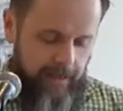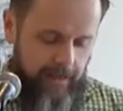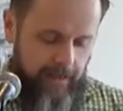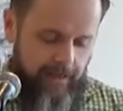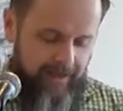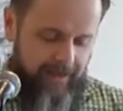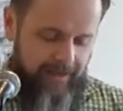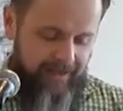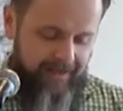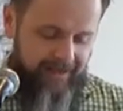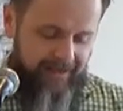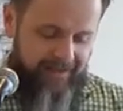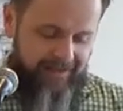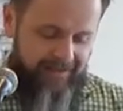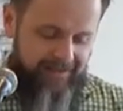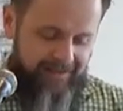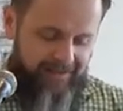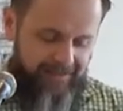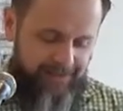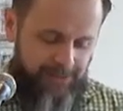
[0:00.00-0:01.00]

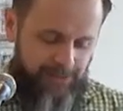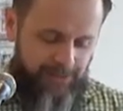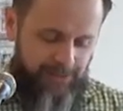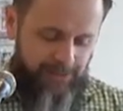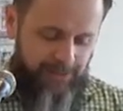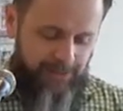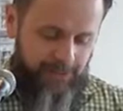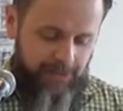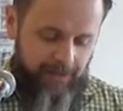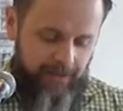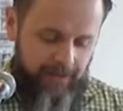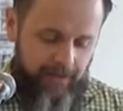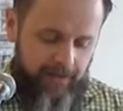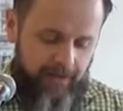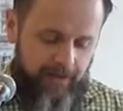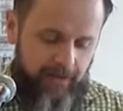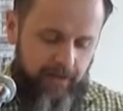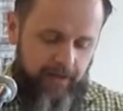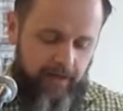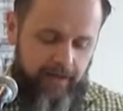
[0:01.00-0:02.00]
Uh, so,
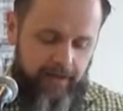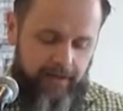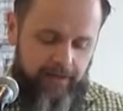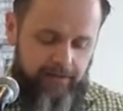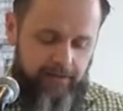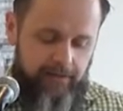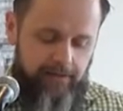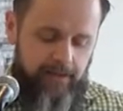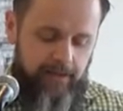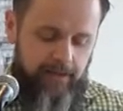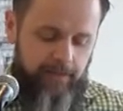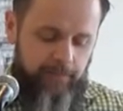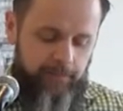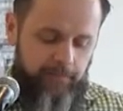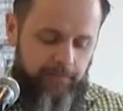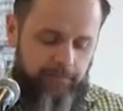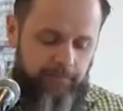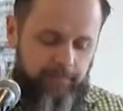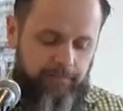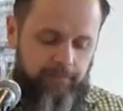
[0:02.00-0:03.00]
and
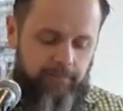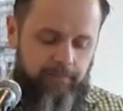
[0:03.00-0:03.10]
um,